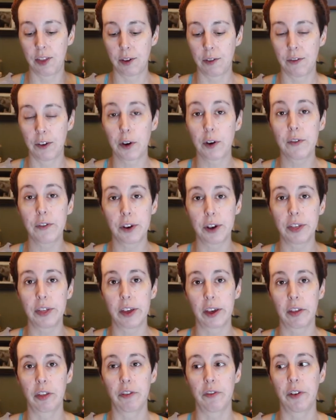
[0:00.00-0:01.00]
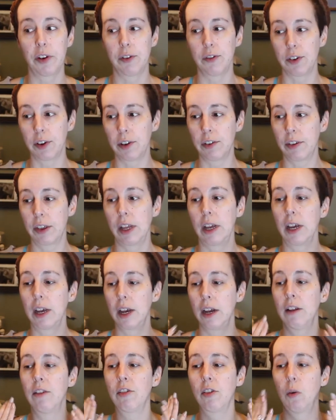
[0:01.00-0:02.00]
They're very, very thick. They're very, very
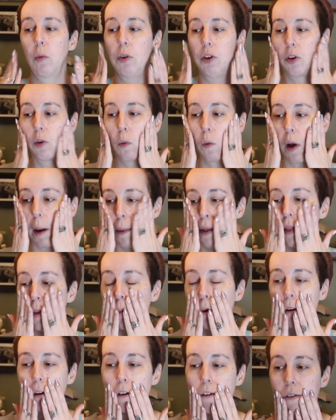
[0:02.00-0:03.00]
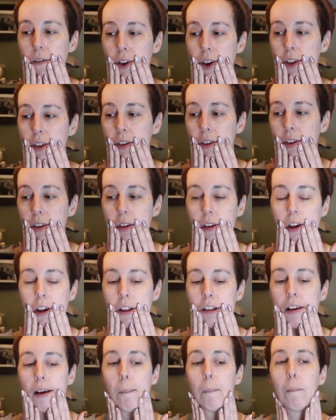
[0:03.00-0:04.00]
slick. And so when you're rubbing them on your face,
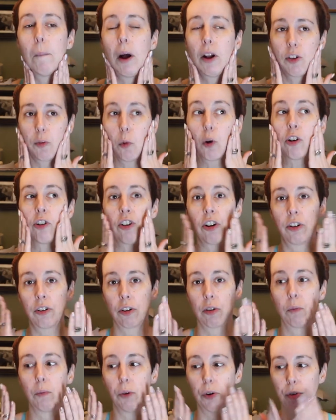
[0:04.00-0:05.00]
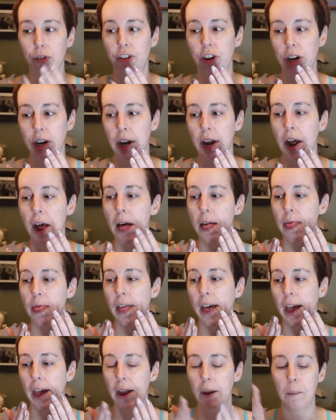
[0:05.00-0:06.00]
it's a much more gentle motion
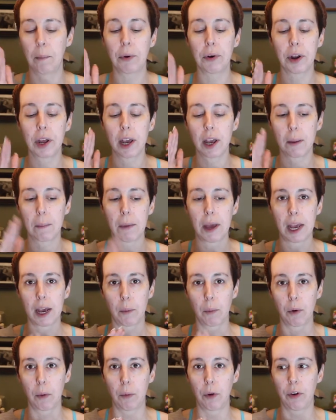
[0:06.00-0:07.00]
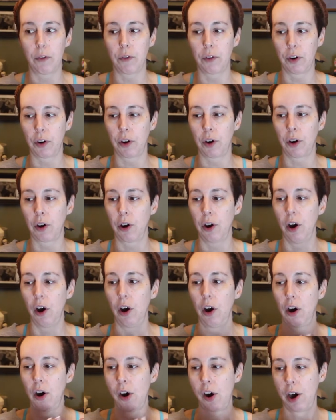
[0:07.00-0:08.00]
than putting makeup remover
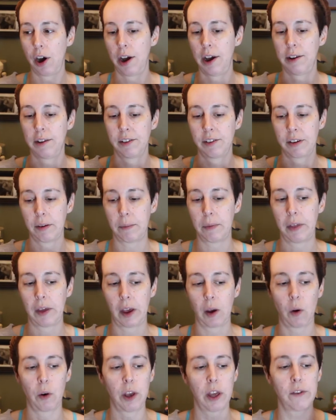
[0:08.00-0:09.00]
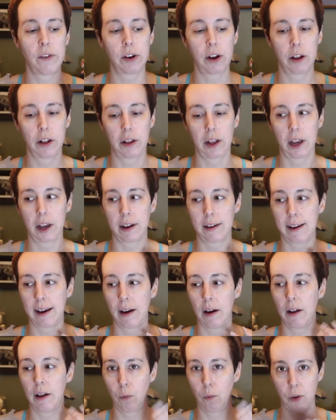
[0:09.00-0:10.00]
on something, or even on like
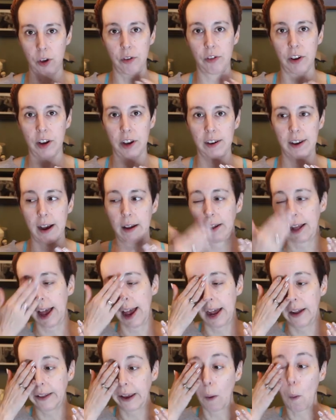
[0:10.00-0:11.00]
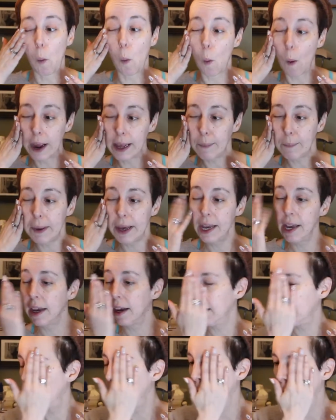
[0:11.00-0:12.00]
using a towelette and like
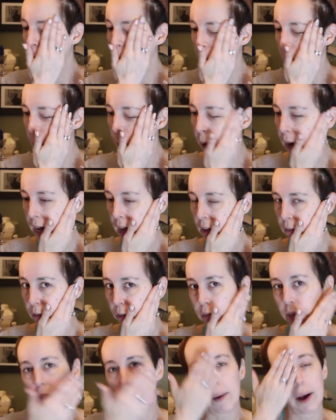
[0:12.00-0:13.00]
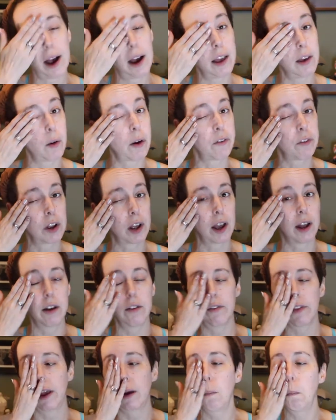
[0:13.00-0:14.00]
wiping. Right. If you think about how you have to
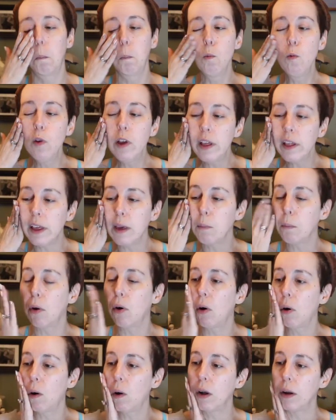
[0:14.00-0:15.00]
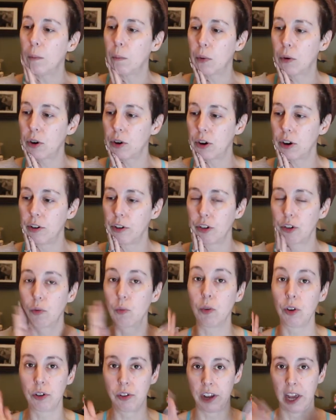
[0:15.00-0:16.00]
kind of like really pull and
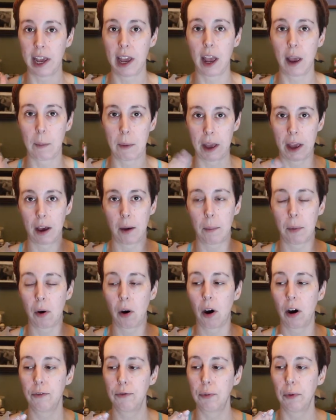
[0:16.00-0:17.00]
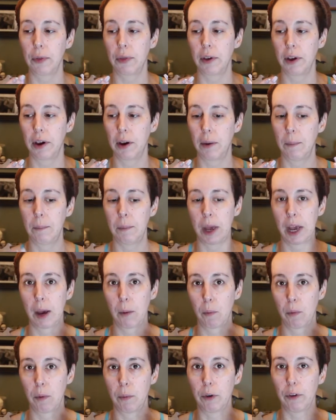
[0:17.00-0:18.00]
push when you're taking makeup off with a
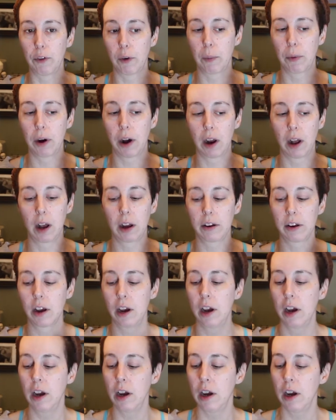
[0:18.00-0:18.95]
makeup remover product